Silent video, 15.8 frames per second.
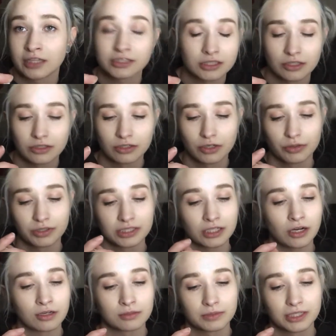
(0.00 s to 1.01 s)
I still don't know what to
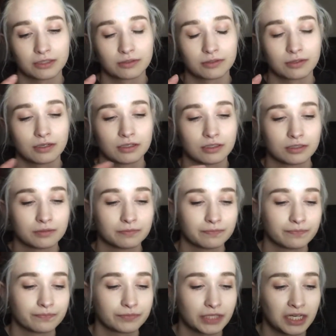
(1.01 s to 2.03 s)
talk about. Um,
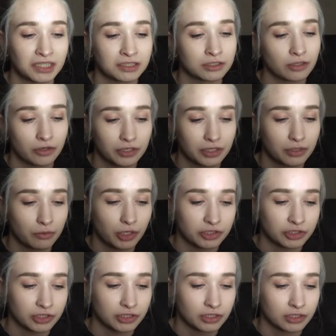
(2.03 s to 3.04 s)
I started
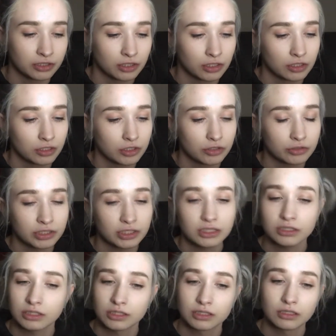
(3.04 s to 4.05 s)
watching the new
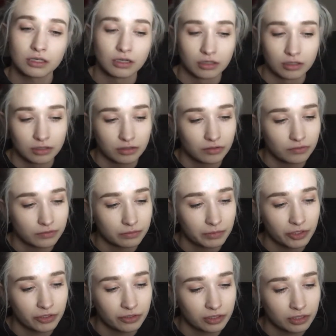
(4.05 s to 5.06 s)
season of
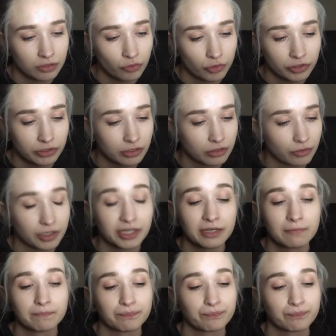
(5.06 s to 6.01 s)
American Horror Story.